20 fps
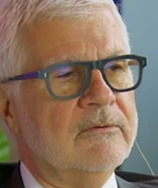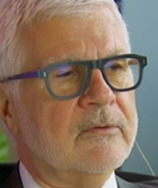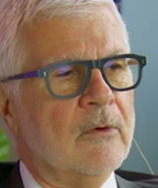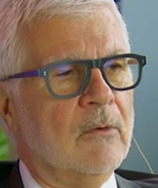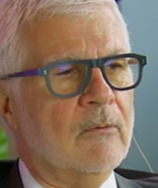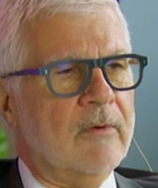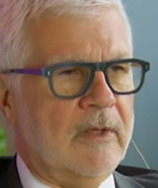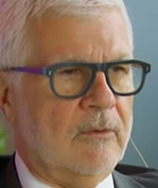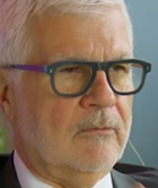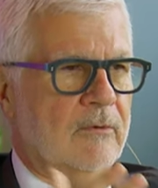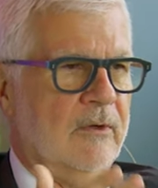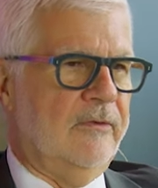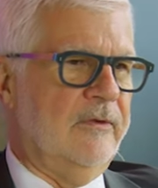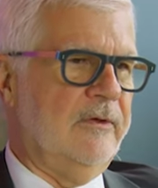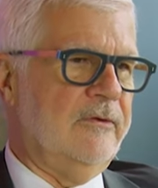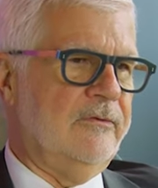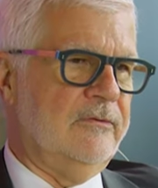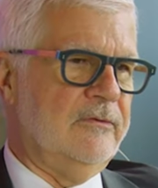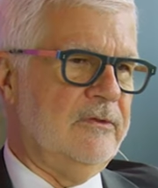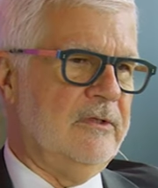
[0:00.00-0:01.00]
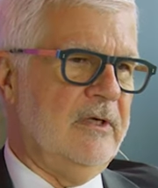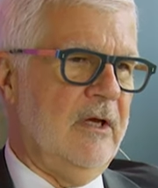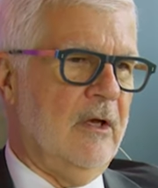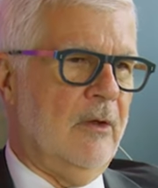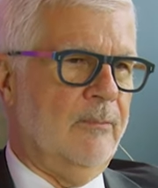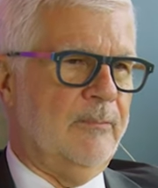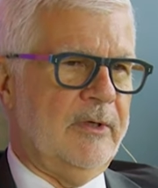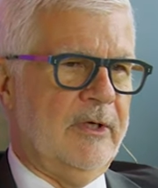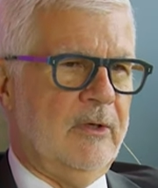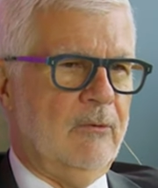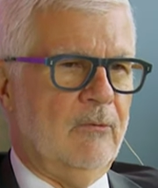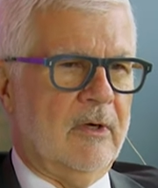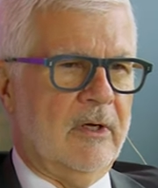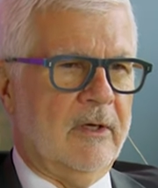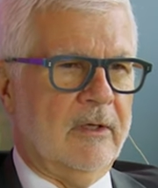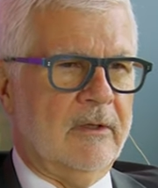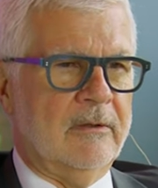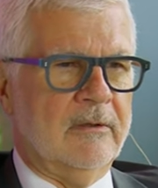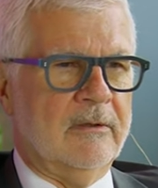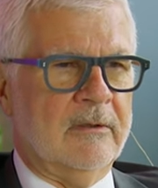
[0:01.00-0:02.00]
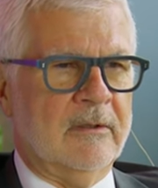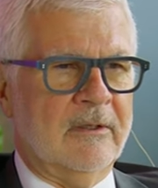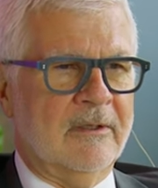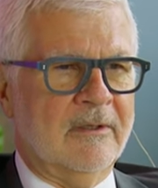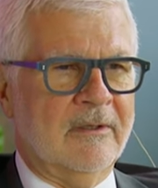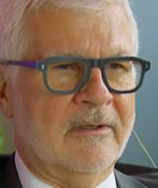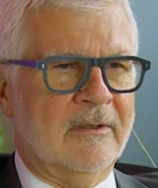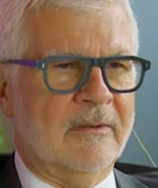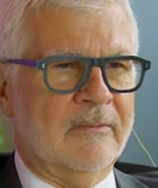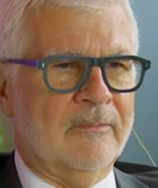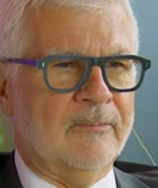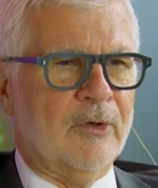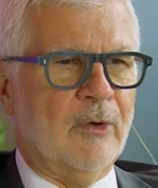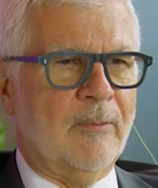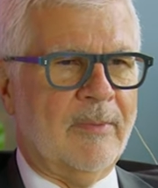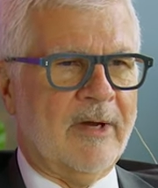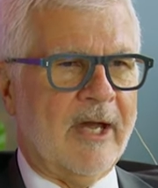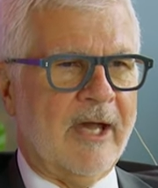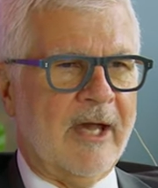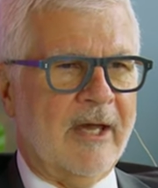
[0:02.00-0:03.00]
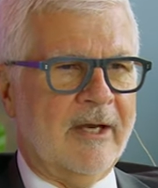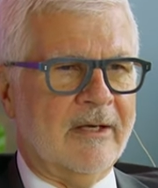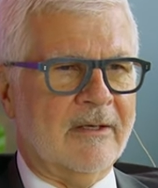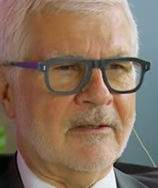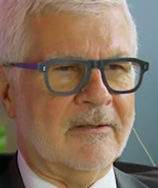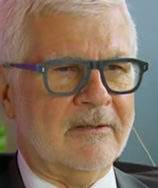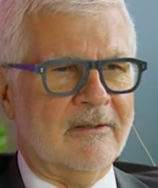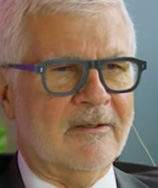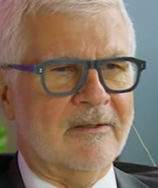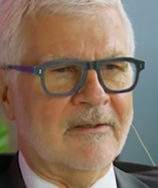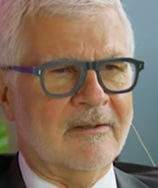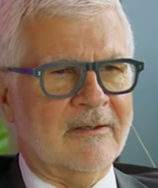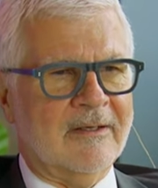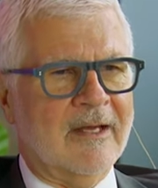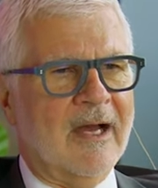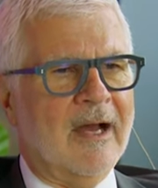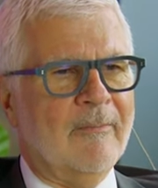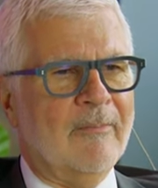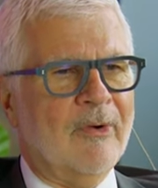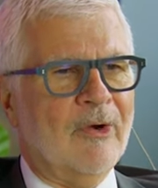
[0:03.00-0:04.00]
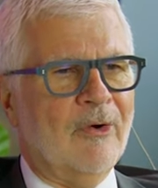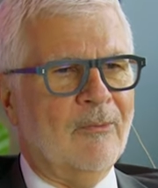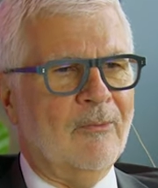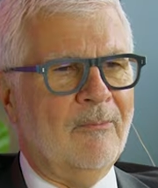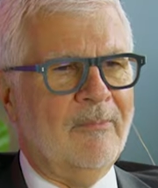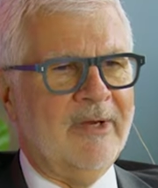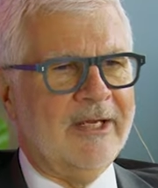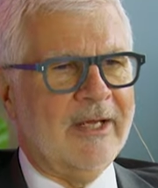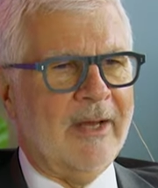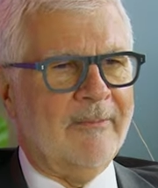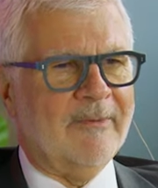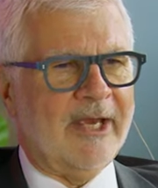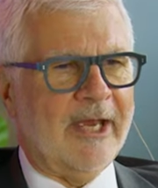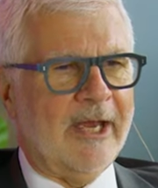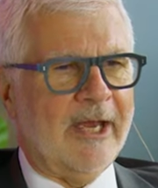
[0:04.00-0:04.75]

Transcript: So, when will this GLP 1 uh, probiotic uh, combo be coming